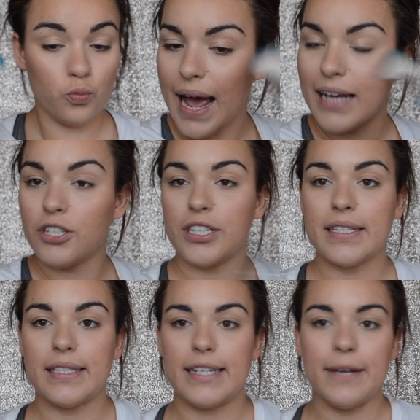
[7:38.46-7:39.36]
As you
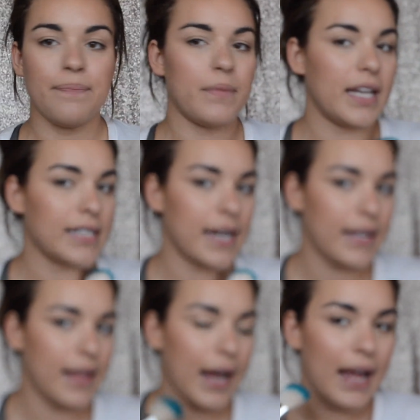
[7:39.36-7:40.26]
can see, because I
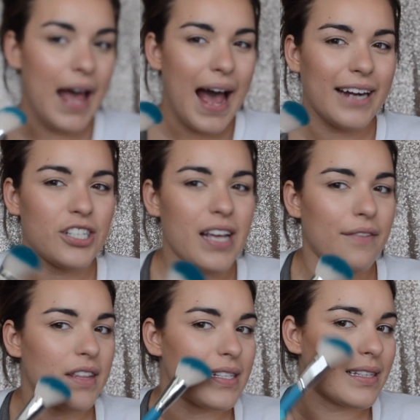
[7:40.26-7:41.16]
did that, I just
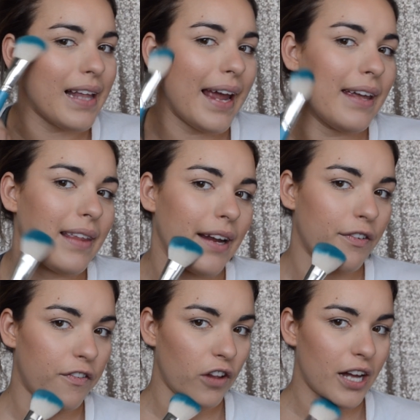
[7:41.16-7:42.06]
have this light like
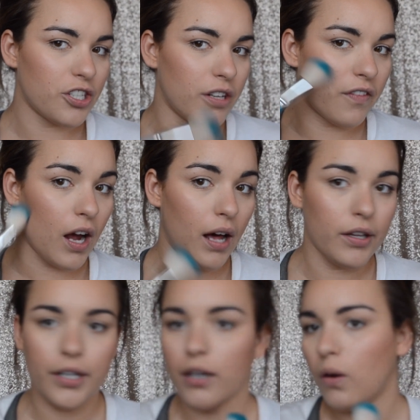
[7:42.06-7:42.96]
flush of
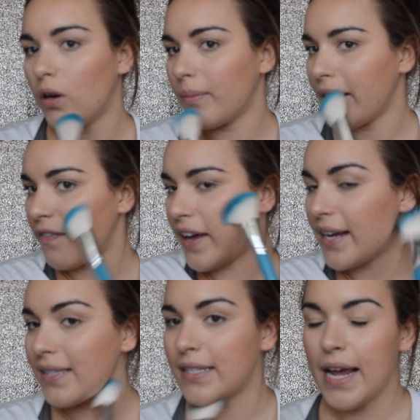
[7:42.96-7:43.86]
color on my
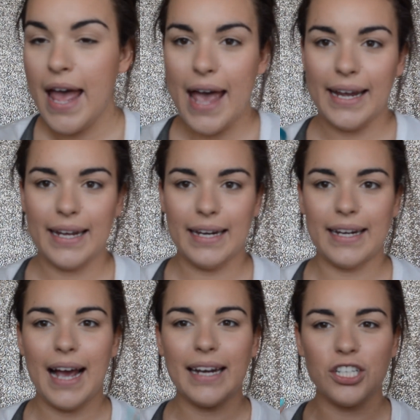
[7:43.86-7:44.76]
face, and
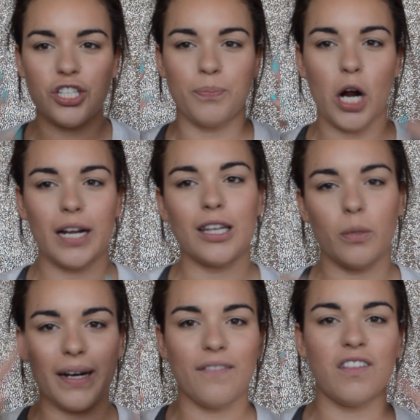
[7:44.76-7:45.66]
it kind of just brought a little
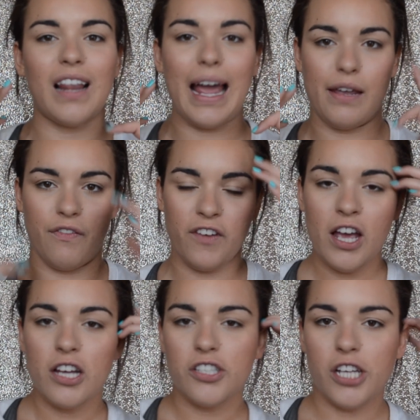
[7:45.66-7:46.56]
bit of life.
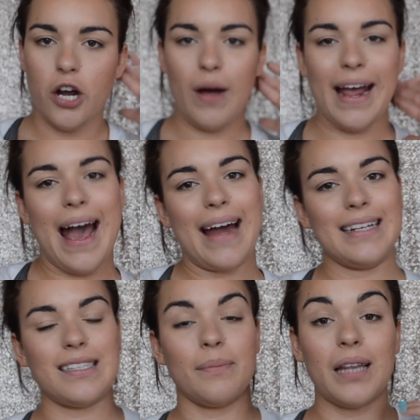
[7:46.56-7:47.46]
So I
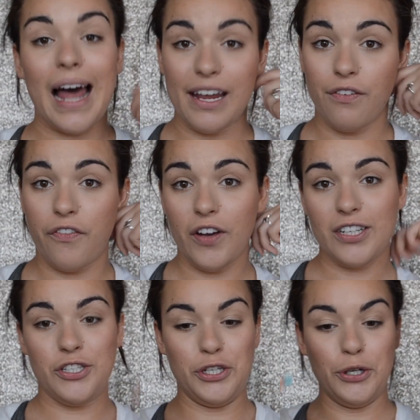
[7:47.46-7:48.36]
added some life
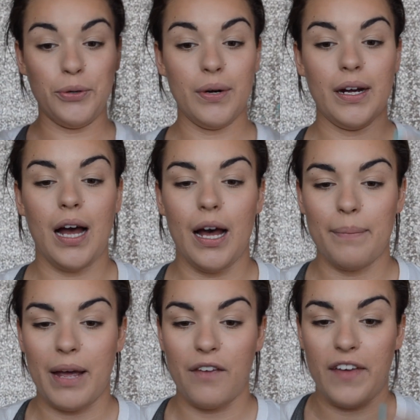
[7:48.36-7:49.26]
to
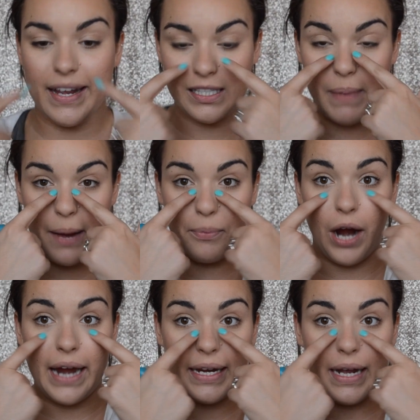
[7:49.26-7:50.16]
my face by
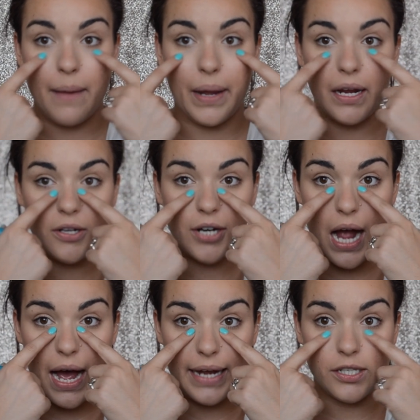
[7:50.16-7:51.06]
brightening up my under
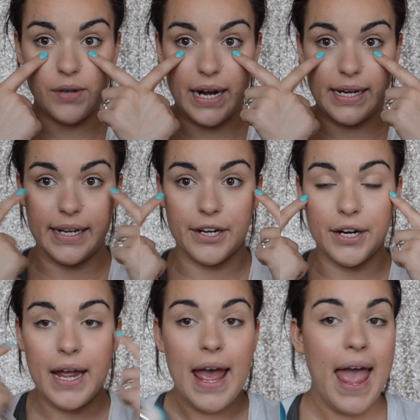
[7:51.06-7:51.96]
eyes right
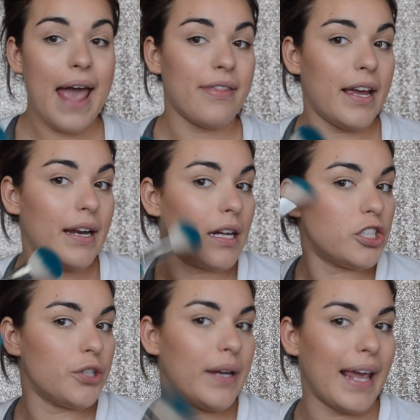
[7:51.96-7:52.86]
here, and then
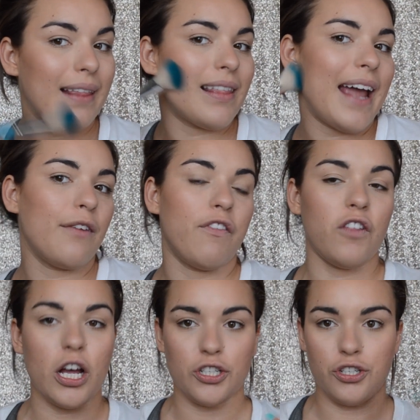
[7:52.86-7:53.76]
doing a light
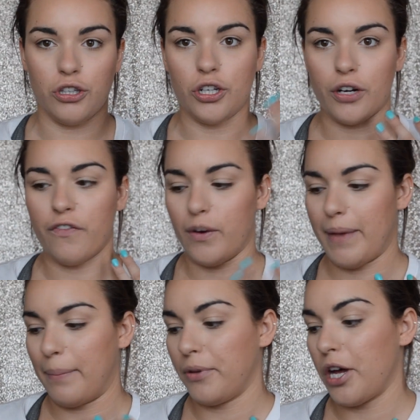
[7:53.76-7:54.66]
flushed look for
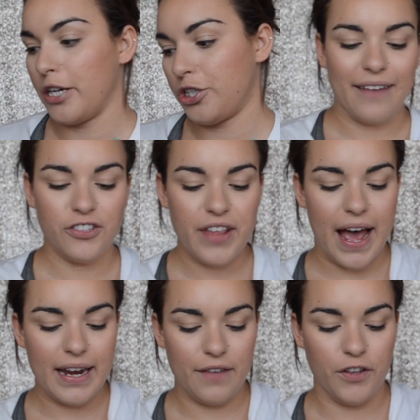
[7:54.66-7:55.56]
my blush. After
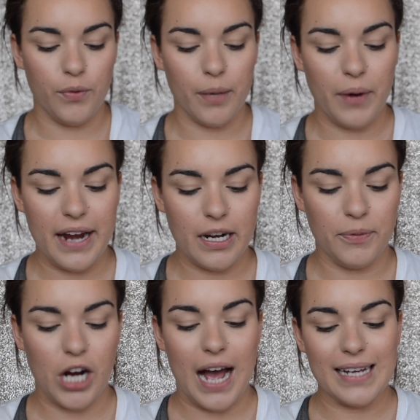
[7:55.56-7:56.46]
that, if you want to brighten up
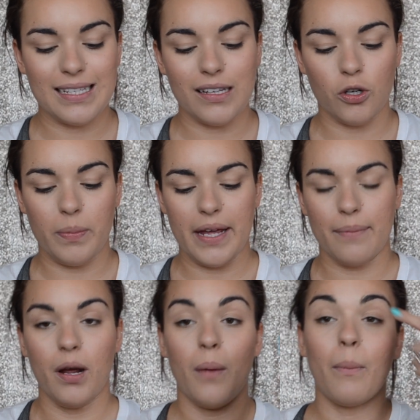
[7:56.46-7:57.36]
your eyes a little bit
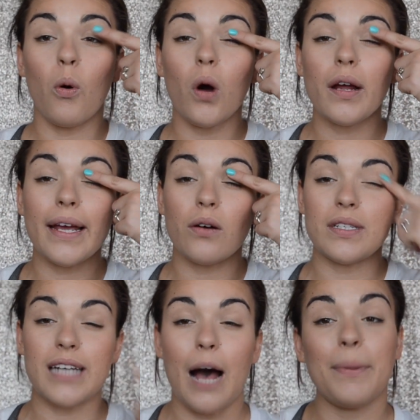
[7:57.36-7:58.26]
more, like on
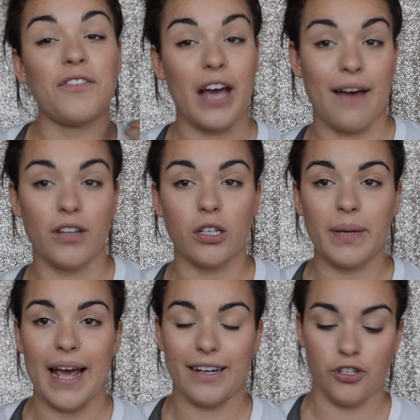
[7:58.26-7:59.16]
top, if you have a little bit
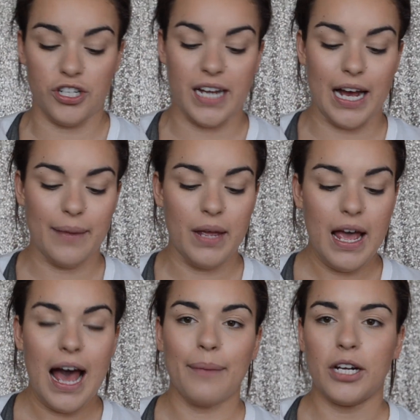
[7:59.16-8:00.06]
extra time,
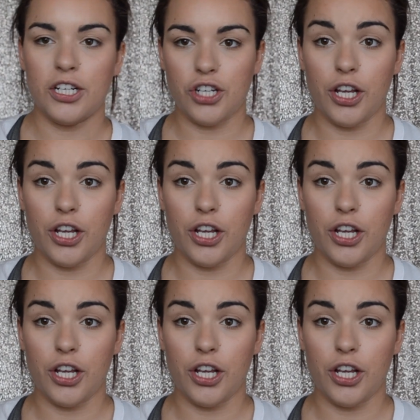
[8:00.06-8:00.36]
I'm going to show